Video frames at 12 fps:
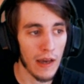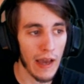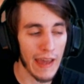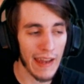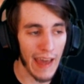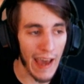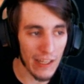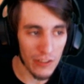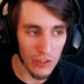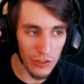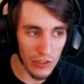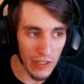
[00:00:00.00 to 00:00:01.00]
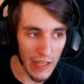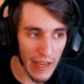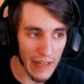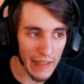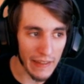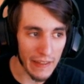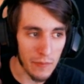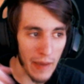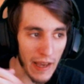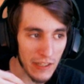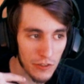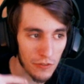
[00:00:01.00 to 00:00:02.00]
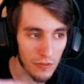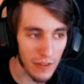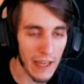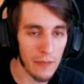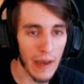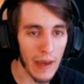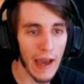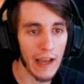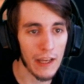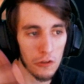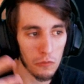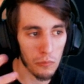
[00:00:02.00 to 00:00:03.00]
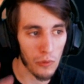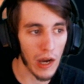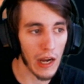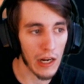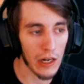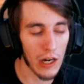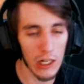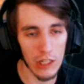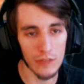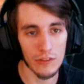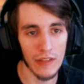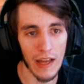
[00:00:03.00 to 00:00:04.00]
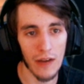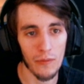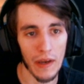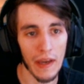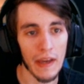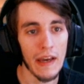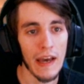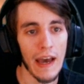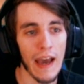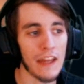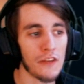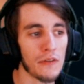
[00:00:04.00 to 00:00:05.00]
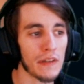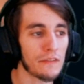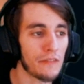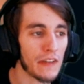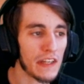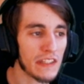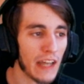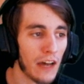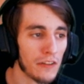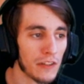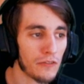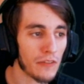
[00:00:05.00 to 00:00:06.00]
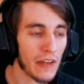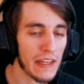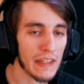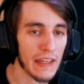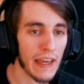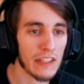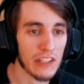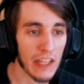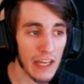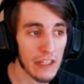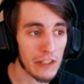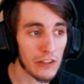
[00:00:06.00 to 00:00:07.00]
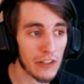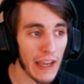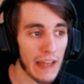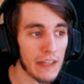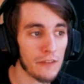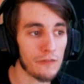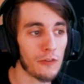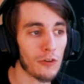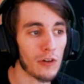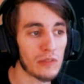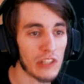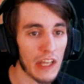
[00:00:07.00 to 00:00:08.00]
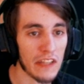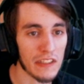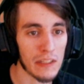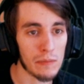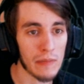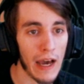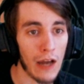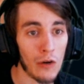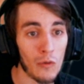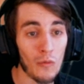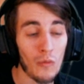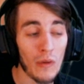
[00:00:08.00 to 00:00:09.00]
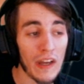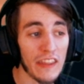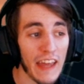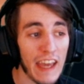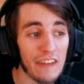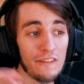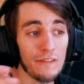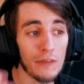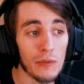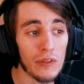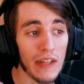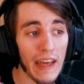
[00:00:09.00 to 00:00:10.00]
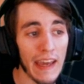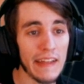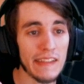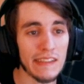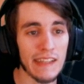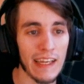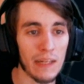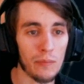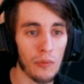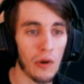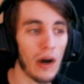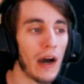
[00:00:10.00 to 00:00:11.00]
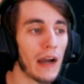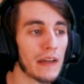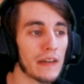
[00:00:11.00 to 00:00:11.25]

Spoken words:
and as you're hitting them, as they're flying back, you proc Conqueror that way, and you can finish out the engage in your cannon form, chasing them down with a full 8-second proc